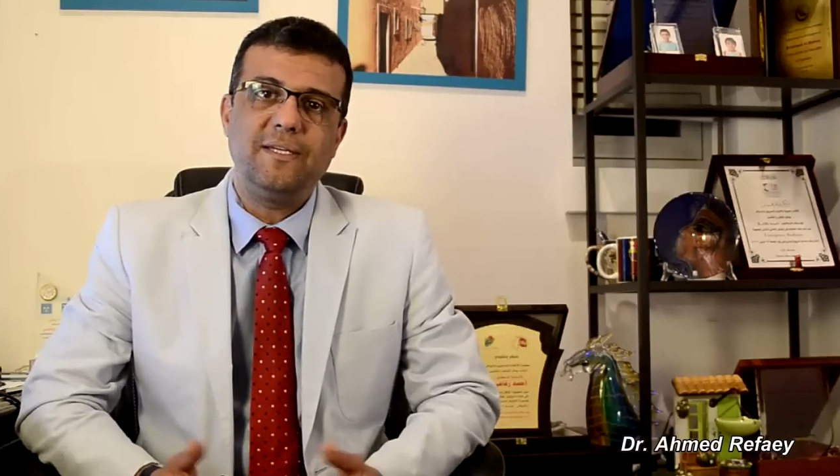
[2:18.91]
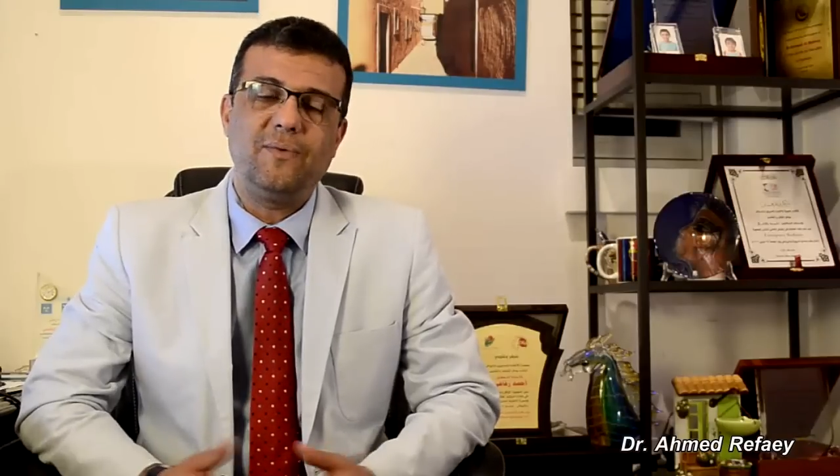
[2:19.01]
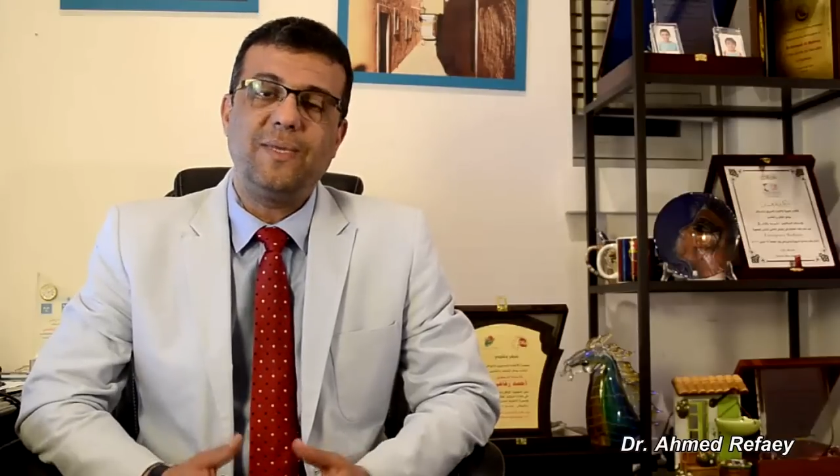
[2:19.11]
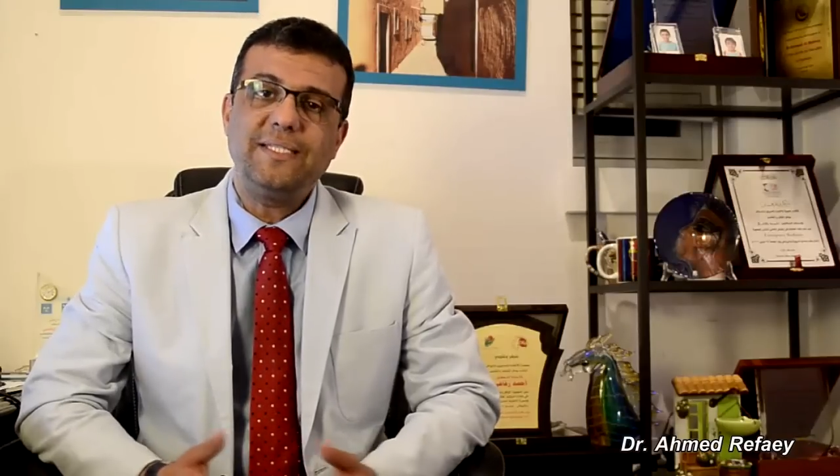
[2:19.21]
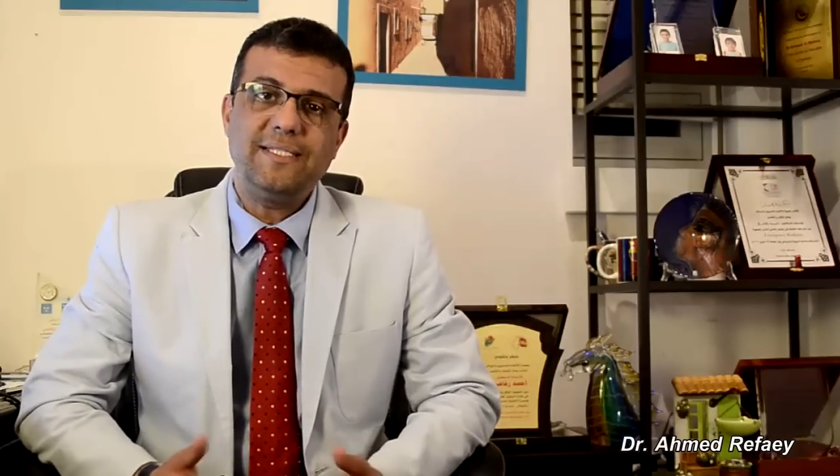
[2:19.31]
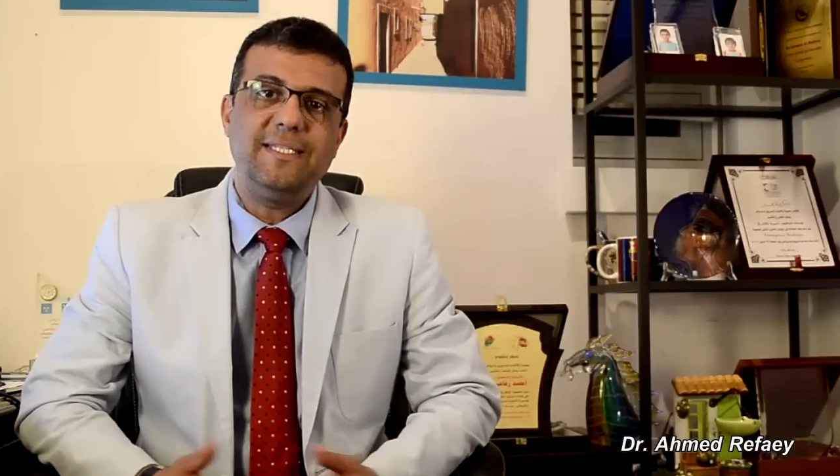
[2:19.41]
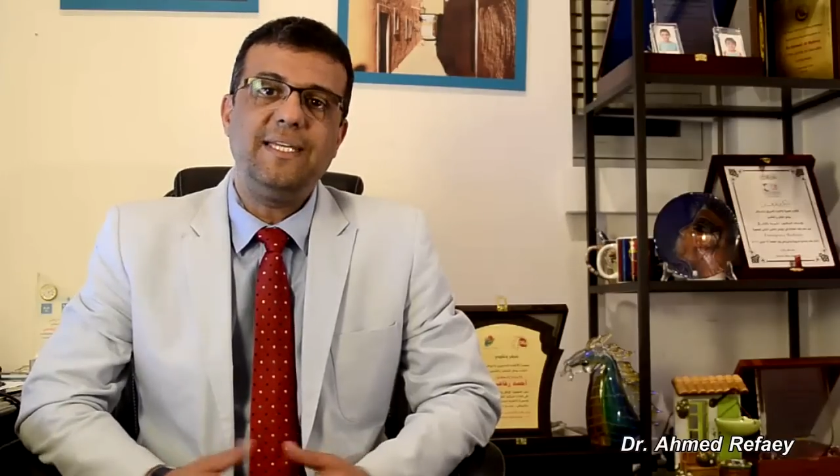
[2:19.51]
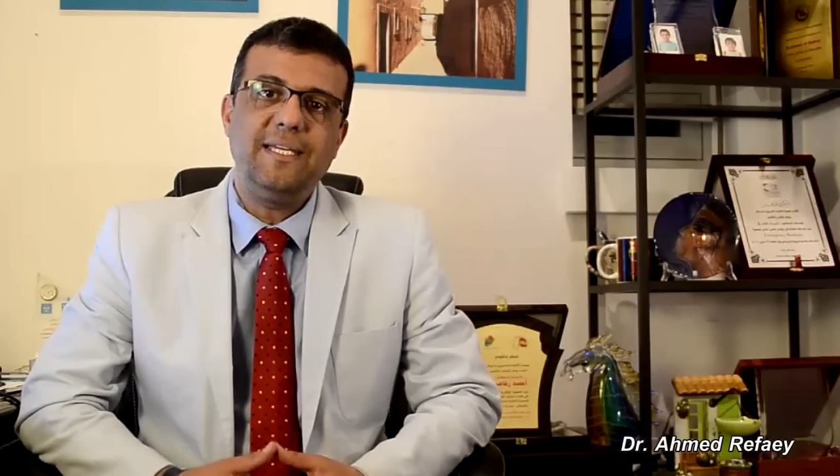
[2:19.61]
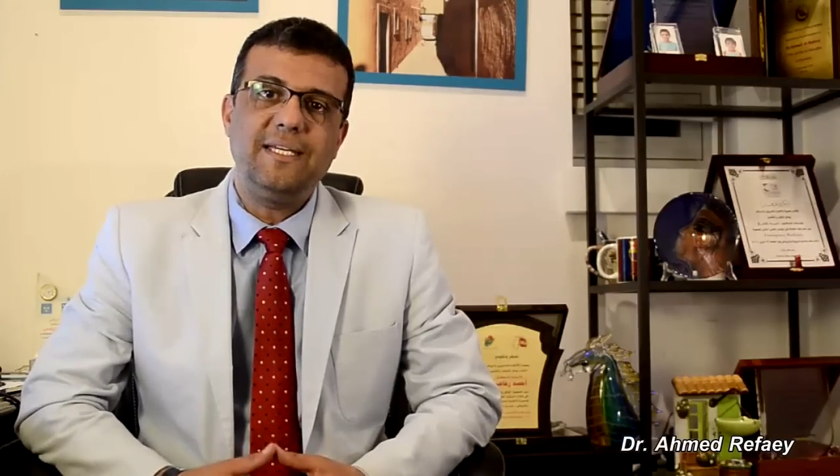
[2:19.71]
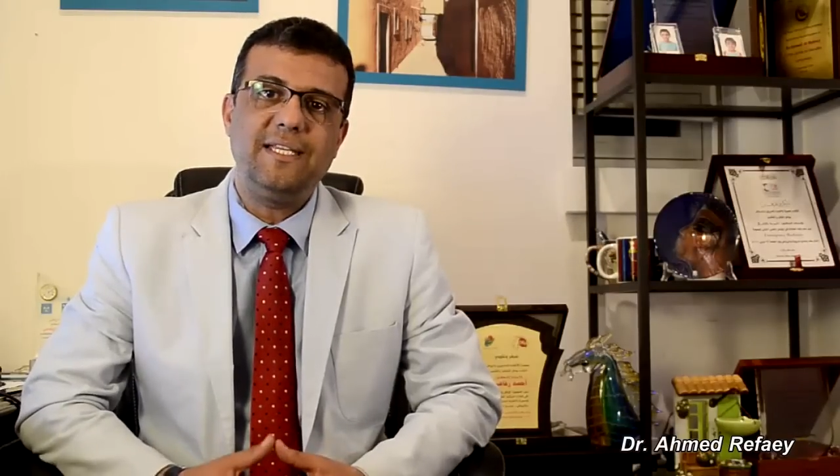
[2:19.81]
What is
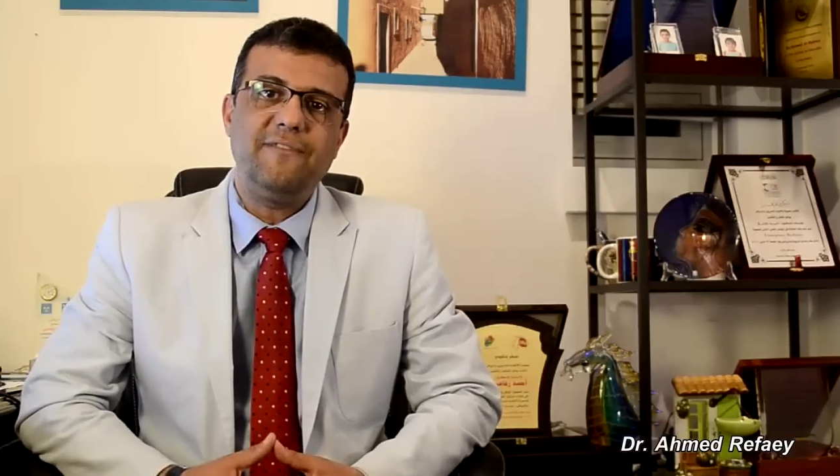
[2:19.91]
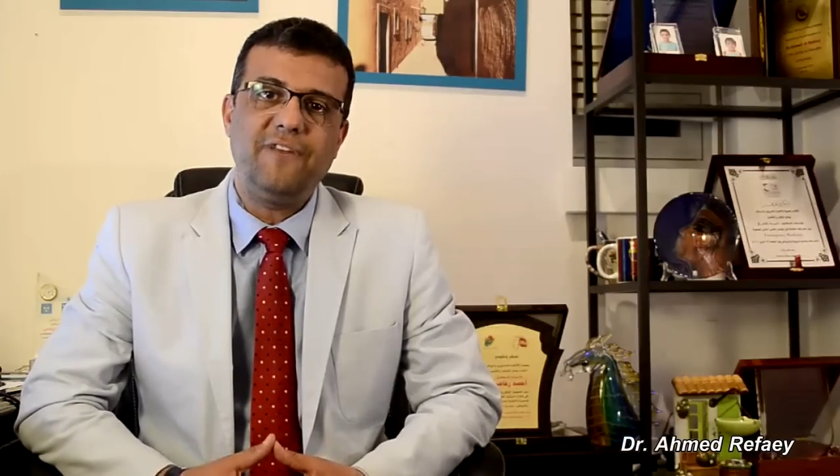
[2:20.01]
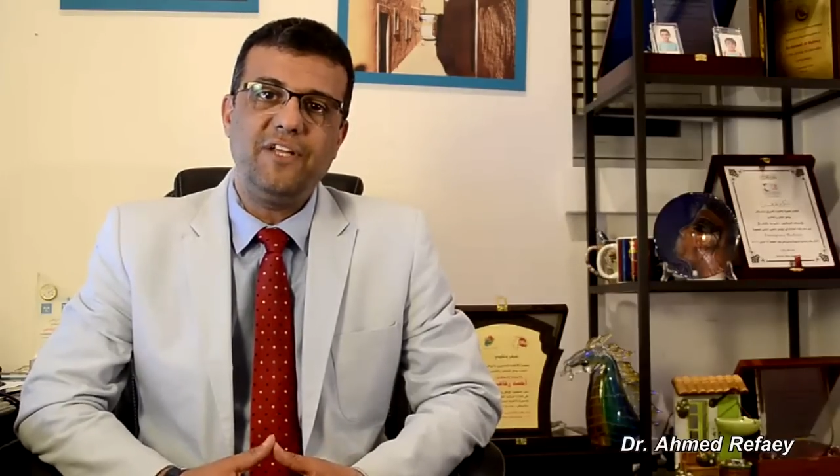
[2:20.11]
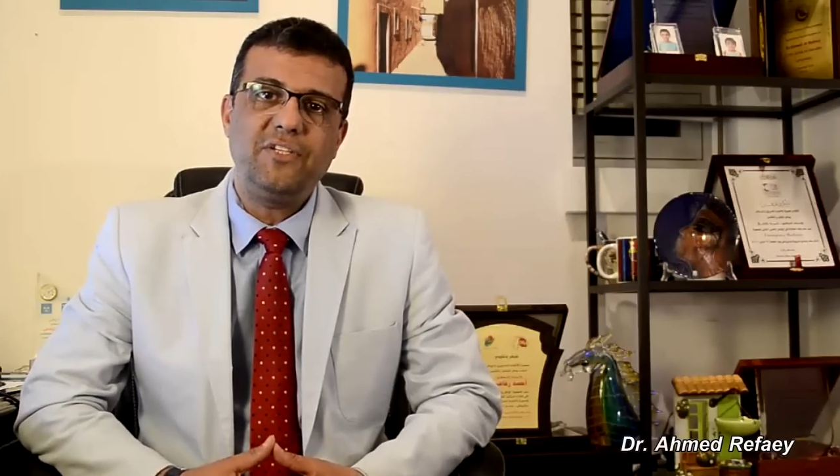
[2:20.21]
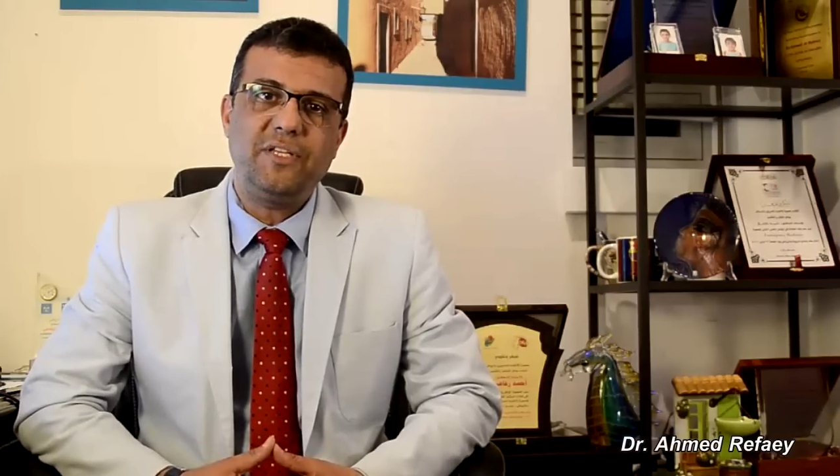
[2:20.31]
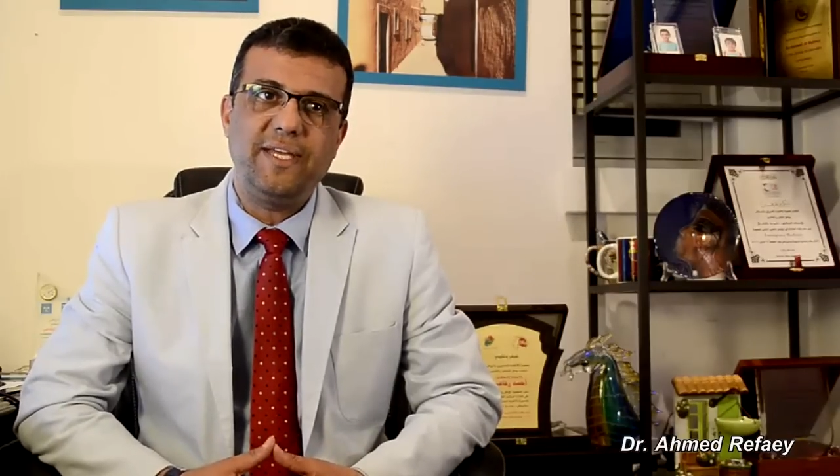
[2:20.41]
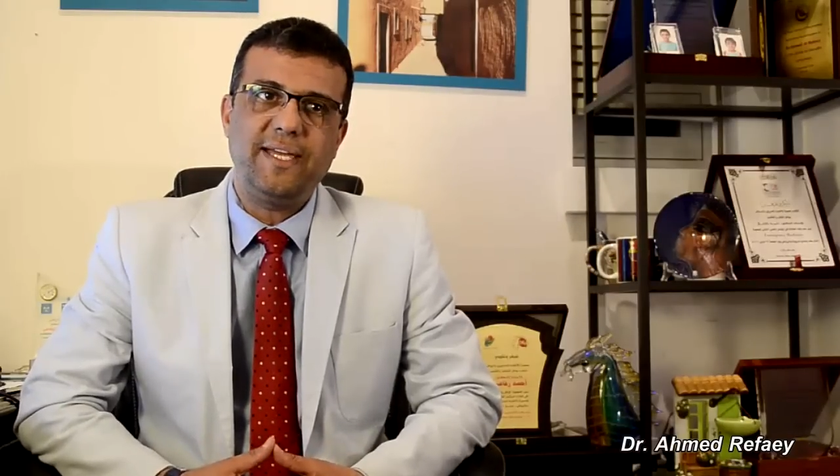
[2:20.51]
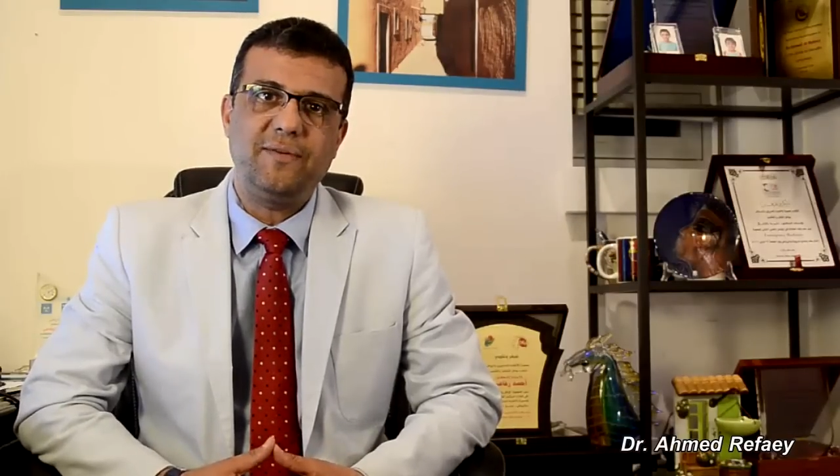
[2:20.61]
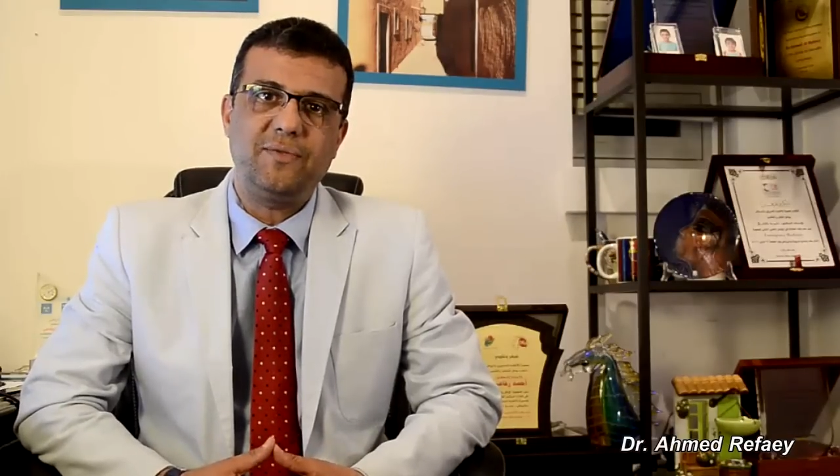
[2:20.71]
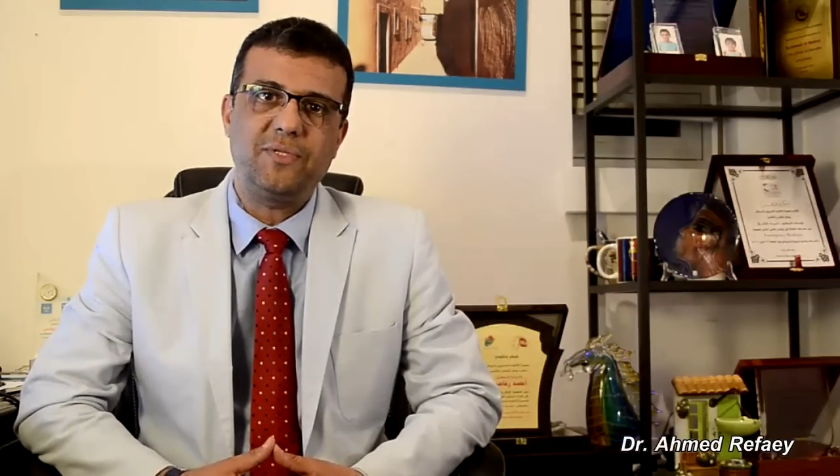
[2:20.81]
the differential
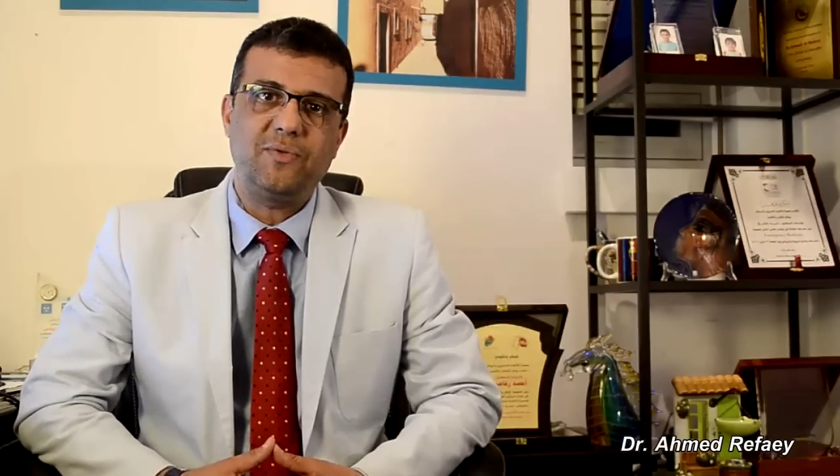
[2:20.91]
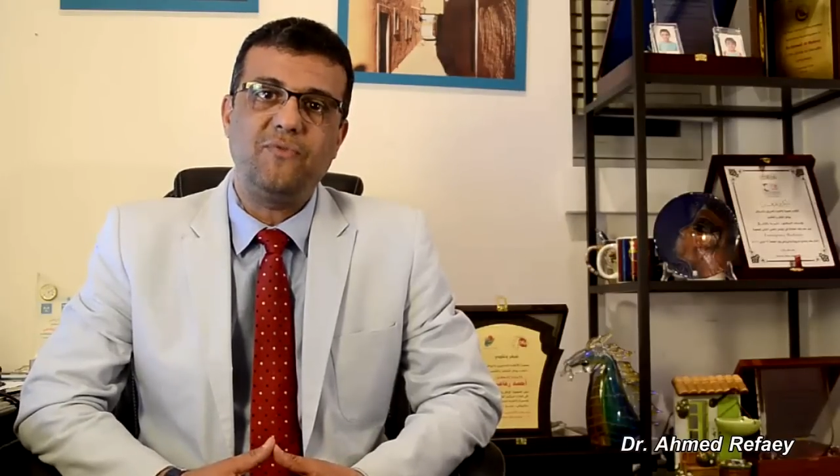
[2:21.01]
diagnosis